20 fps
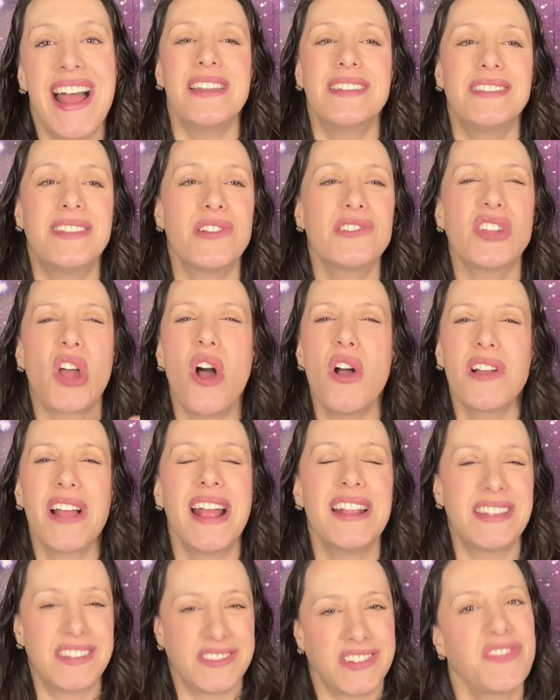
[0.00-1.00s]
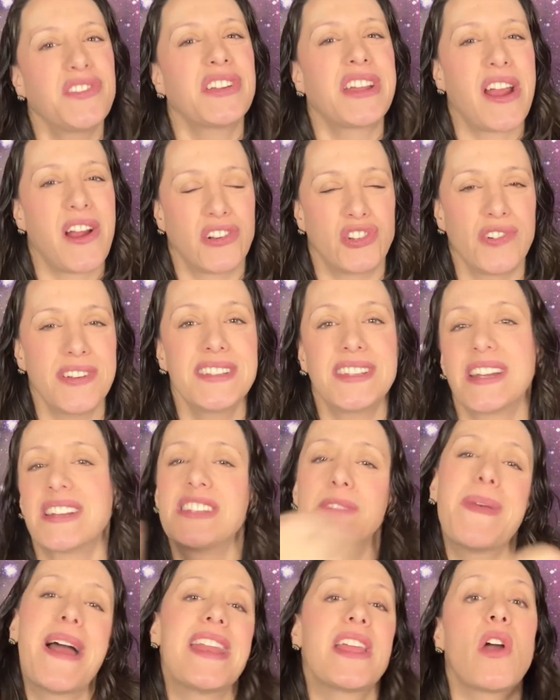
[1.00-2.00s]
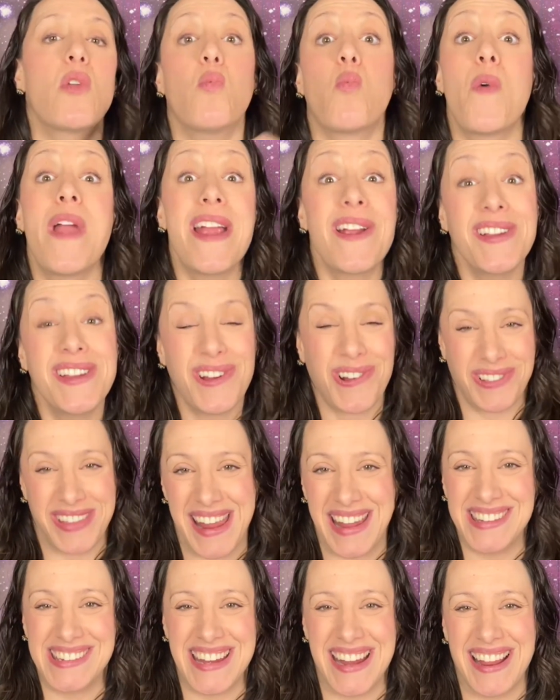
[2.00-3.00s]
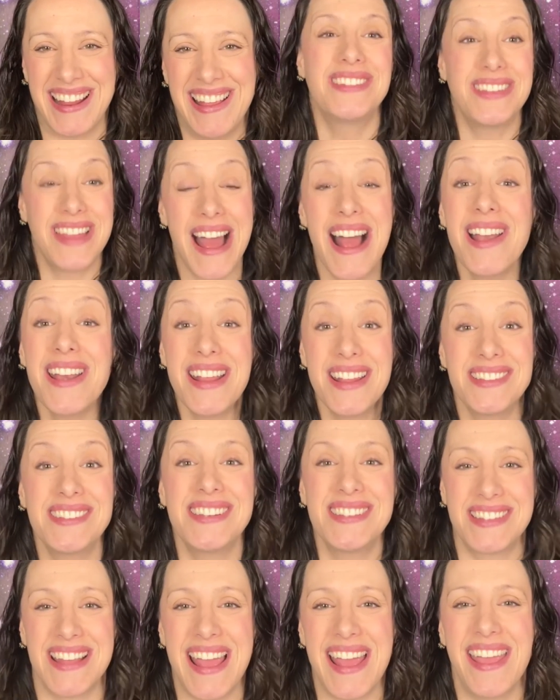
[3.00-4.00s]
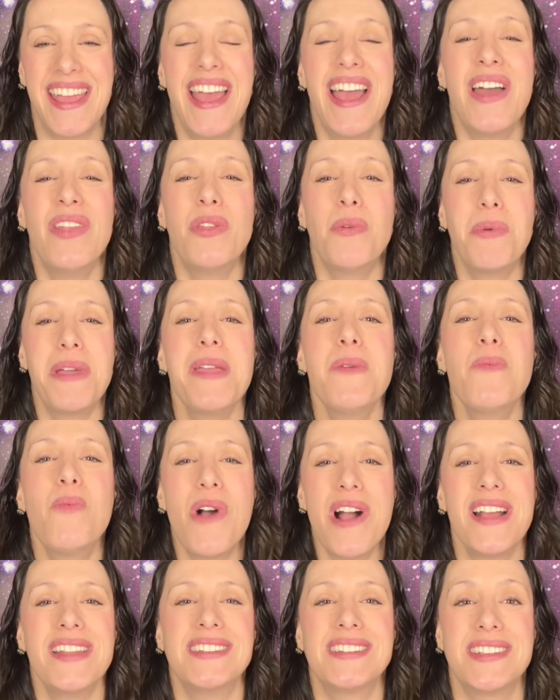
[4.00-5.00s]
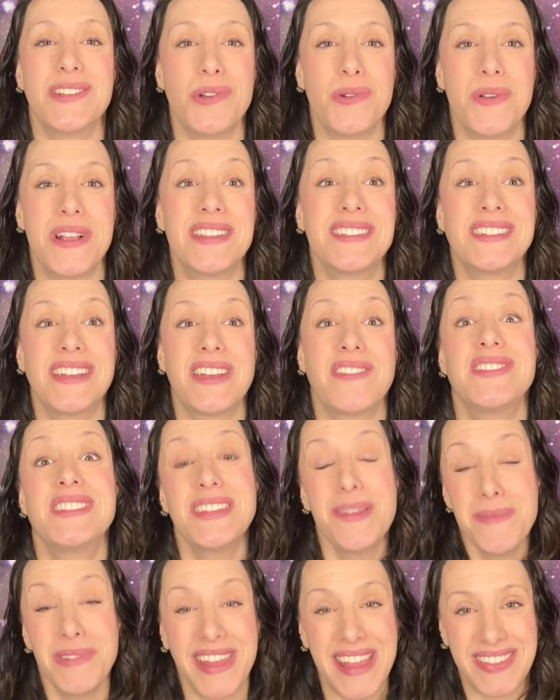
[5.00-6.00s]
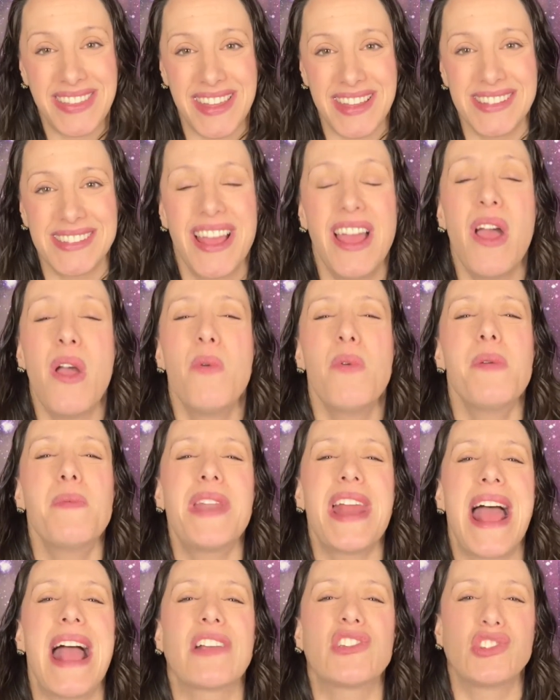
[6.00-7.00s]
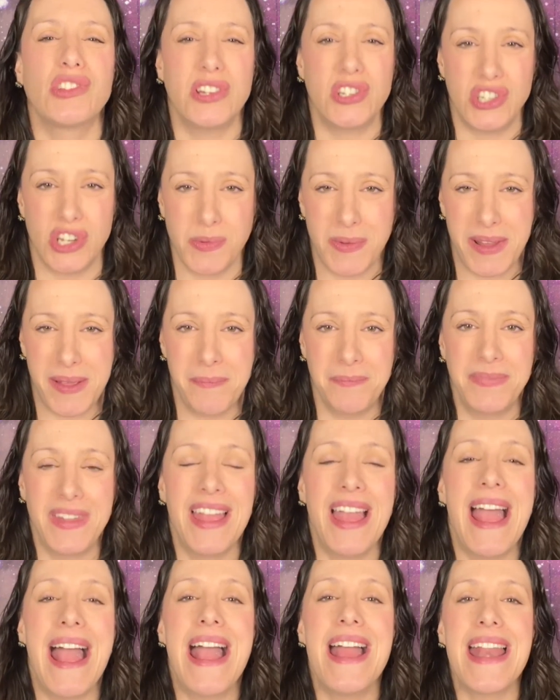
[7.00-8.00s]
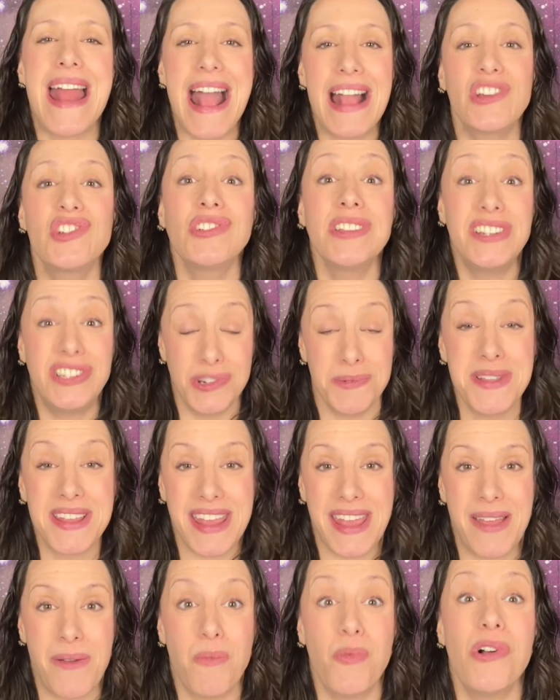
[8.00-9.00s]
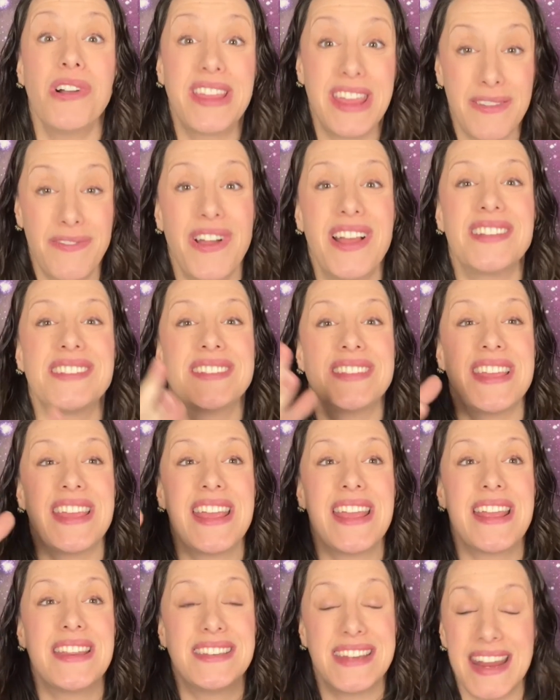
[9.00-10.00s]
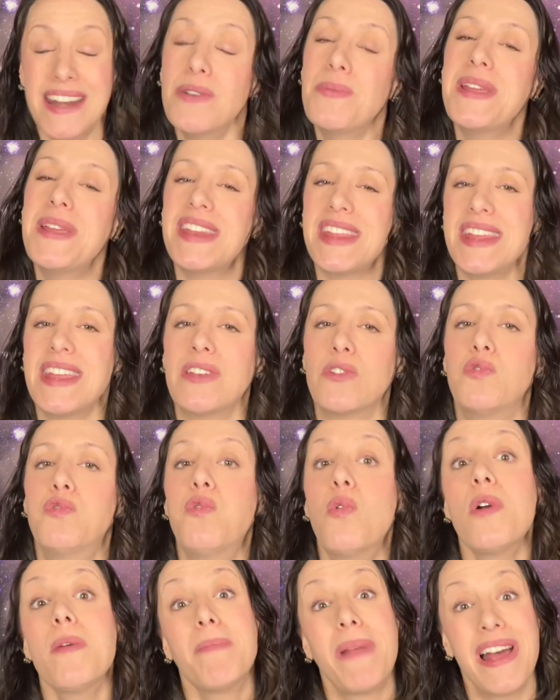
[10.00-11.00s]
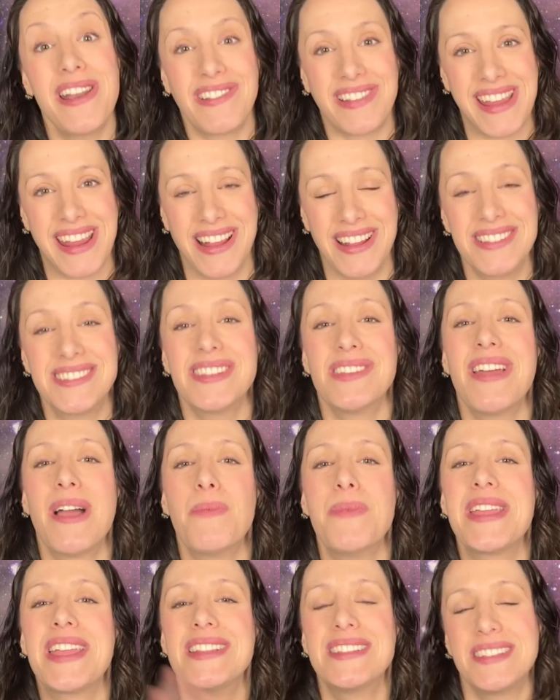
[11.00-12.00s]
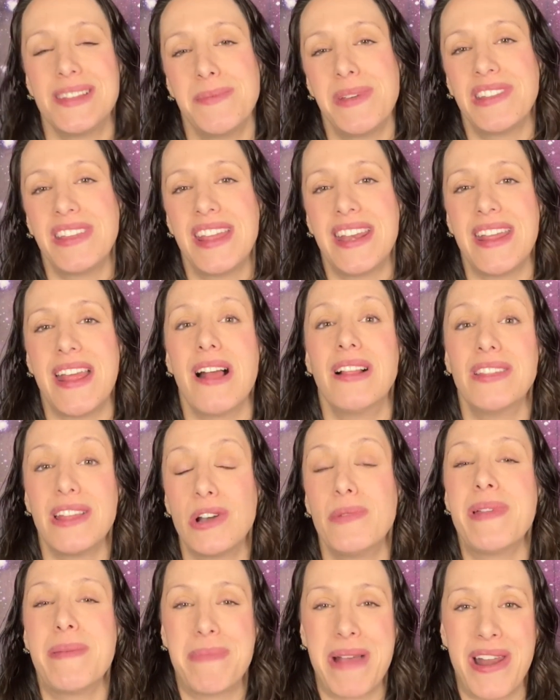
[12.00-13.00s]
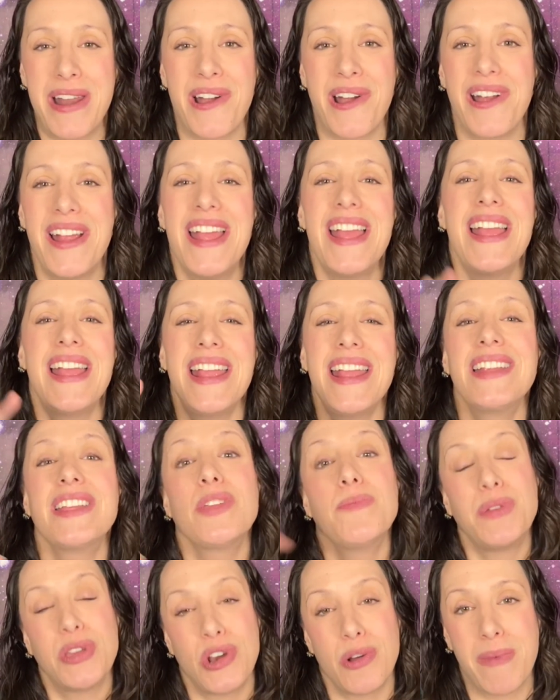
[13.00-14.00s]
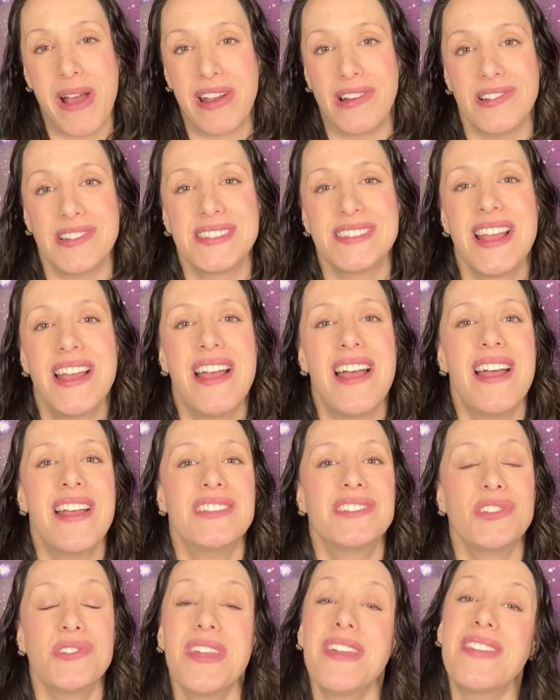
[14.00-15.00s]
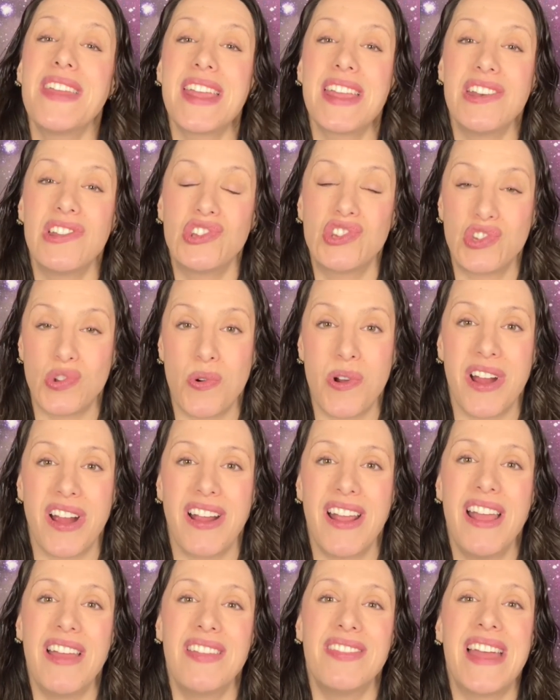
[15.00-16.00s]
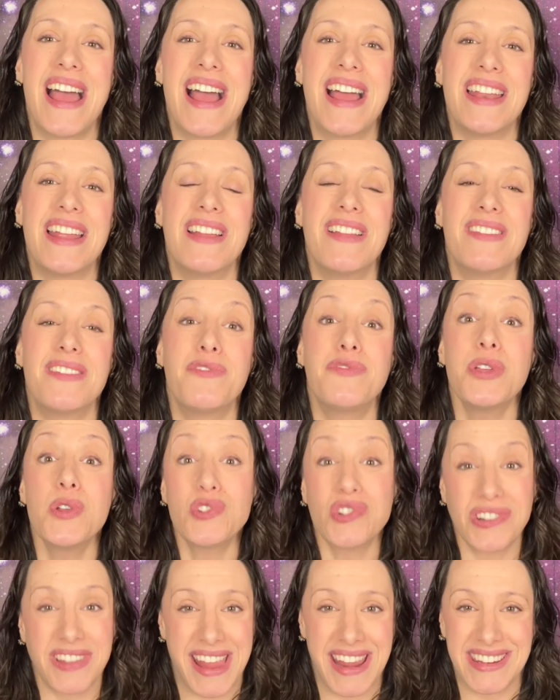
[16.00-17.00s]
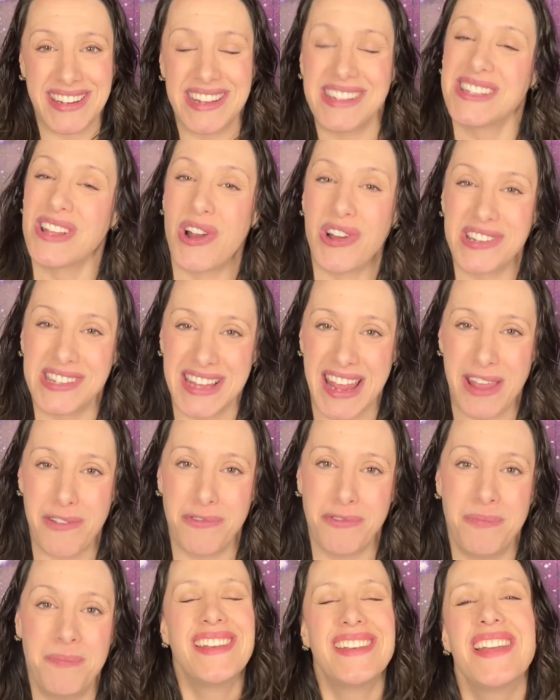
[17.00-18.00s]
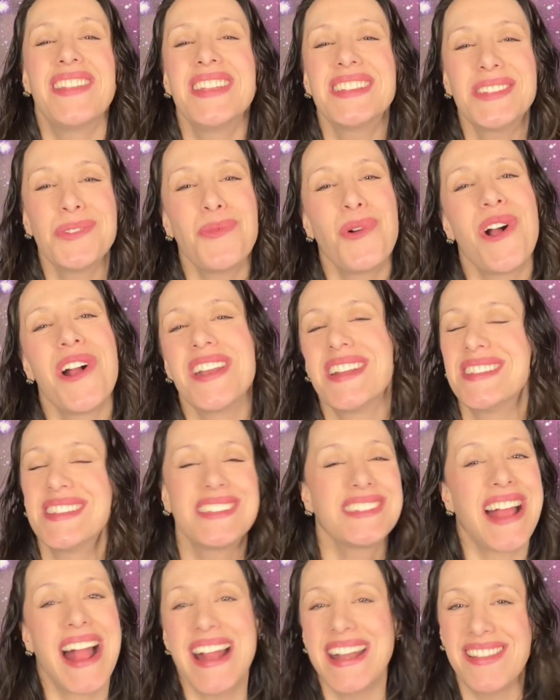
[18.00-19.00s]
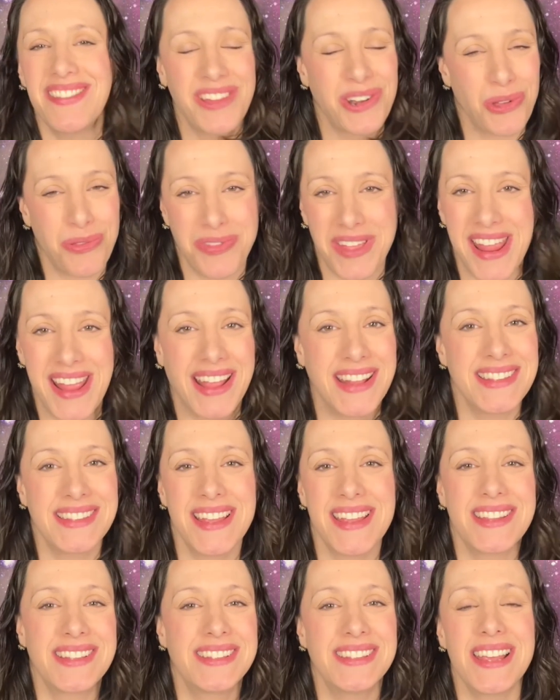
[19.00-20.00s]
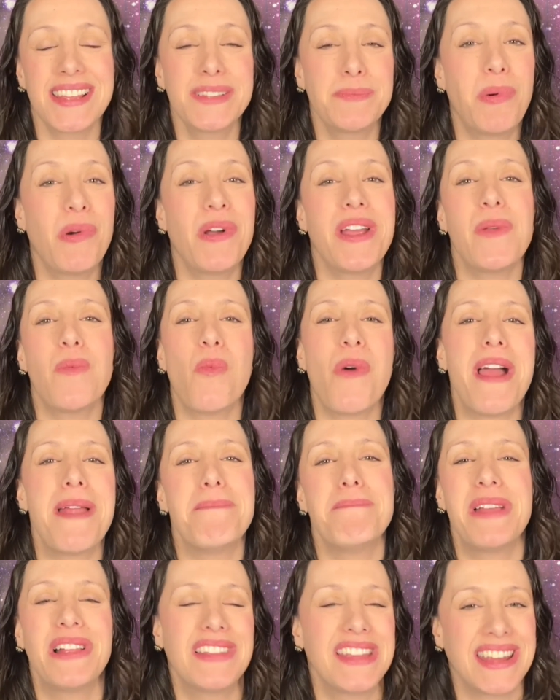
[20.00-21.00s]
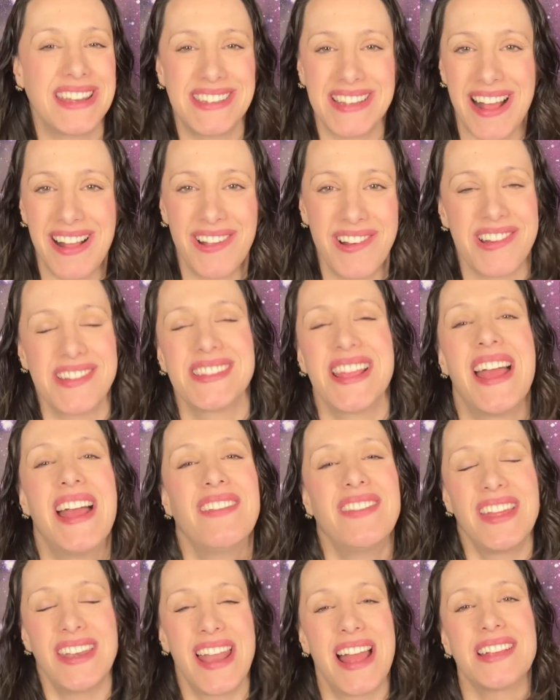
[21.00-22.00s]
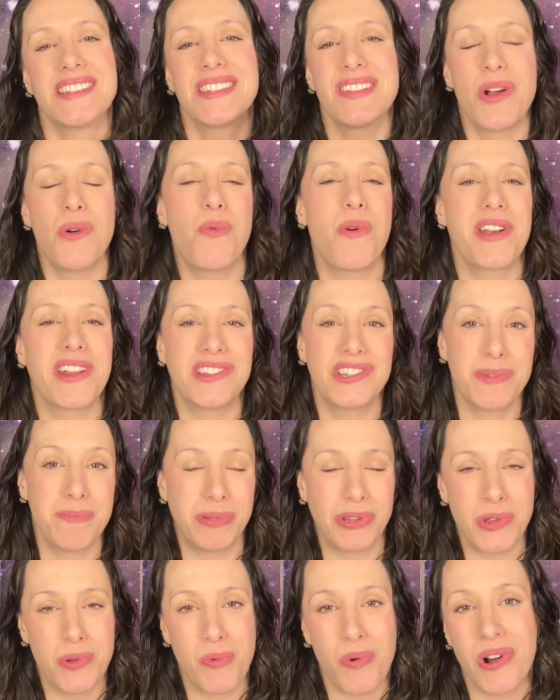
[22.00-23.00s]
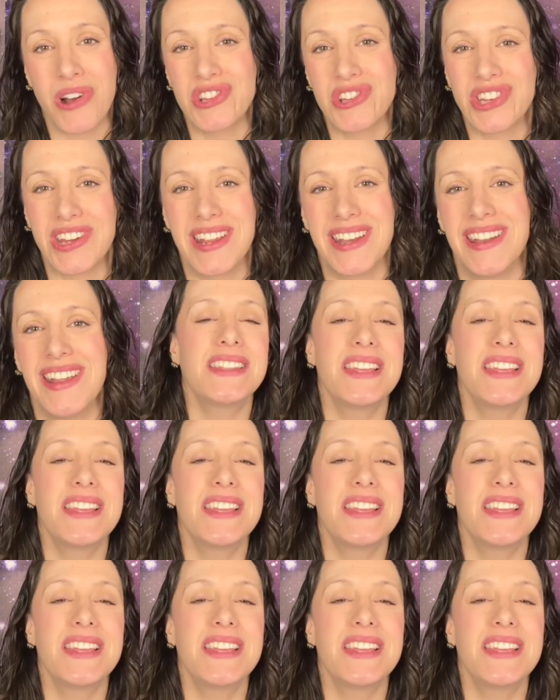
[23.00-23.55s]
There's all kinds of different characteristics depending on where you're landing. That is to say that we want to, instead of simulate this, we want to actually do it. And actually doing it will give us the data we need for modeling so that we can simulate it a little bit better in computer models so that they can ensure that future landings are safe. Now this award, it's a tiny little thing. It's like $6.1 million that NASA awarded to Blue Origin.